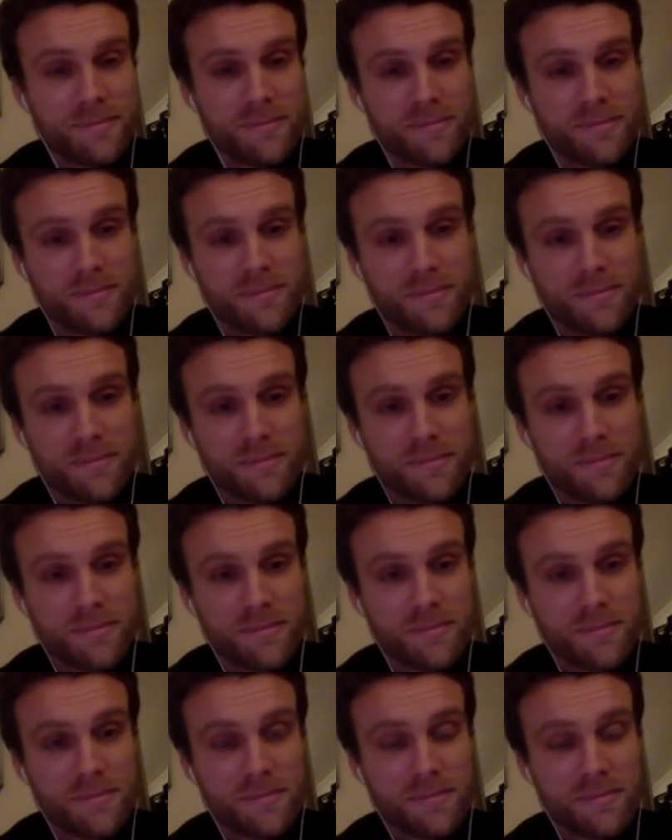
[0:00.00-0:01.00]

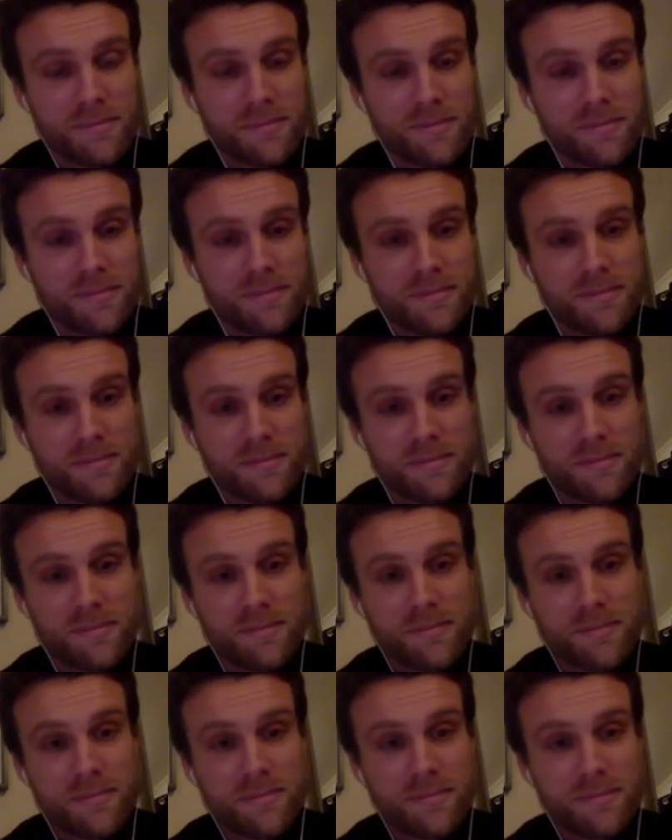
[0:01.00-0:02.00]

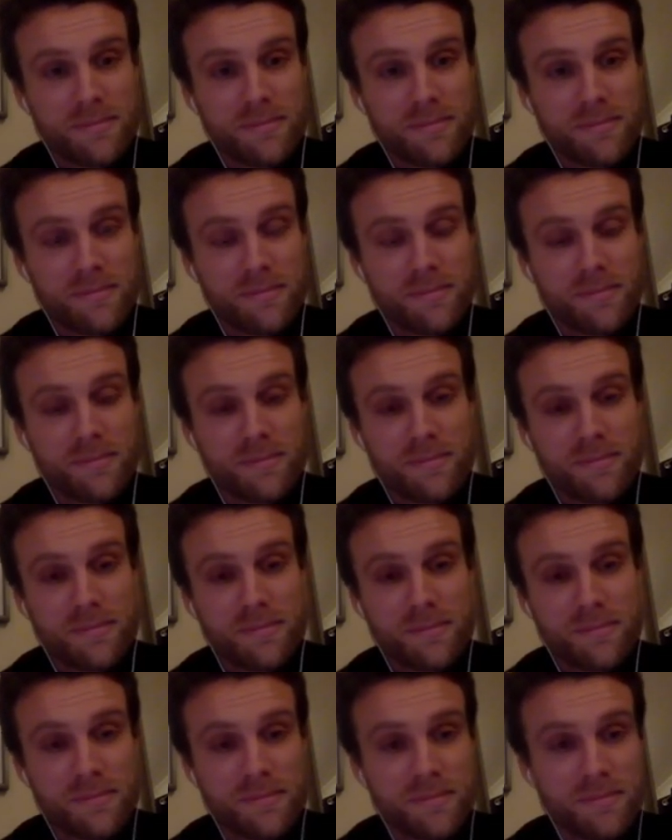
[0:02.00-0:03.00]

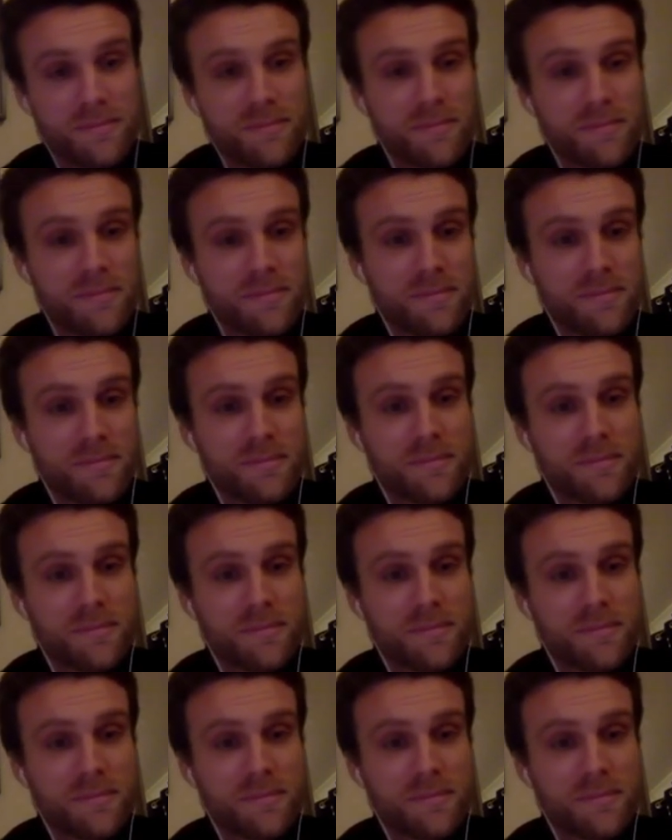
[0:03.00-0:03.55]
This person isn't speaking.